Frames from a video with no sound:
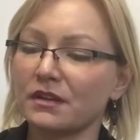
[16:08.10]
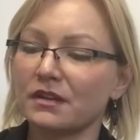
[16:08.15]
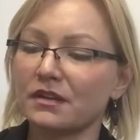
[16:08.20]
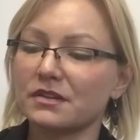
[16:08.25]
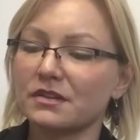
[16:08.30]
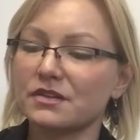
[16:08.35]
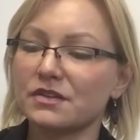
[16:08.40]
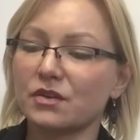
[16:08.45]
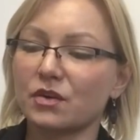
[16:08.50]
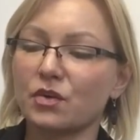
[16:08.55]

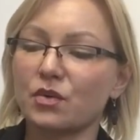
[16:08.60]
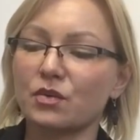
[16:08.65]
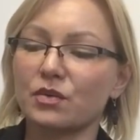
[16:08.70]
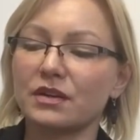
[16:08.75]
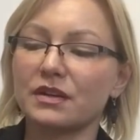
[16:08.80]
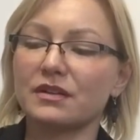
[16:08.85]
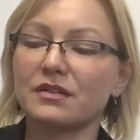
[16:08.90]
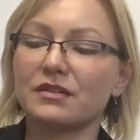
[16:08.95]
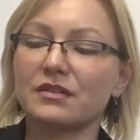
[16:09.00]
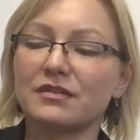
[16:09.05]
So
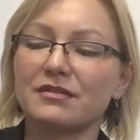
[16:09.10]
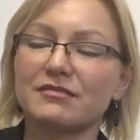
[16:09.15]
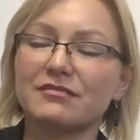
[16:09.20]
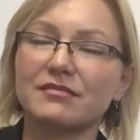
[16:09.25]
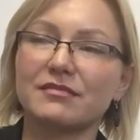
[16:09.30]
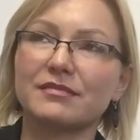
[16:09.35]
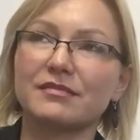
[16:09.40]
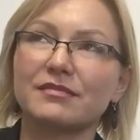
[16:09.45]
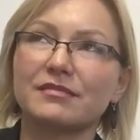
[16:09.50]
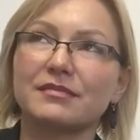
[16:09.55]

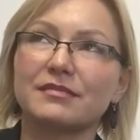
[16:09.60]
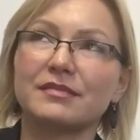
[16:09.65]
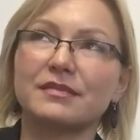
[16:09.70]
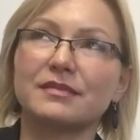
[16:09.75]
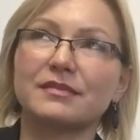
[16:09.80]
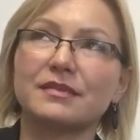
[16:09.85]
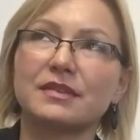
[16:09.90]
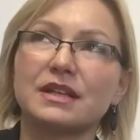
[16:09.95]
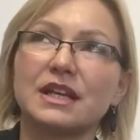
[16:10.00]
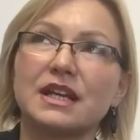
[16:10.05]

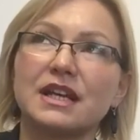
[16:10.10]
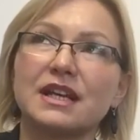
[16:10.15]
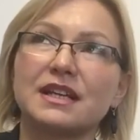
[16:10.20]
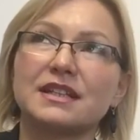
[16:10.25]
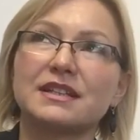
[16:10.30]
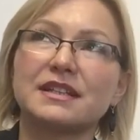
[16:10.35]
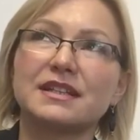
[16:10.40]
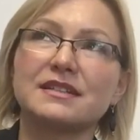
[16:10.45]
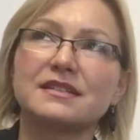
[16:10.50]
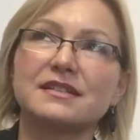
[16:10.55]

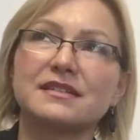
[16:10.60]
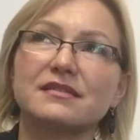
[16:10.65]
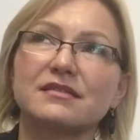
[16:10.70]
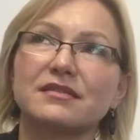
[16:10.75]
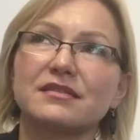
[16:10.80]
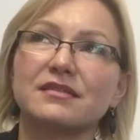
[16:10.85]
it is,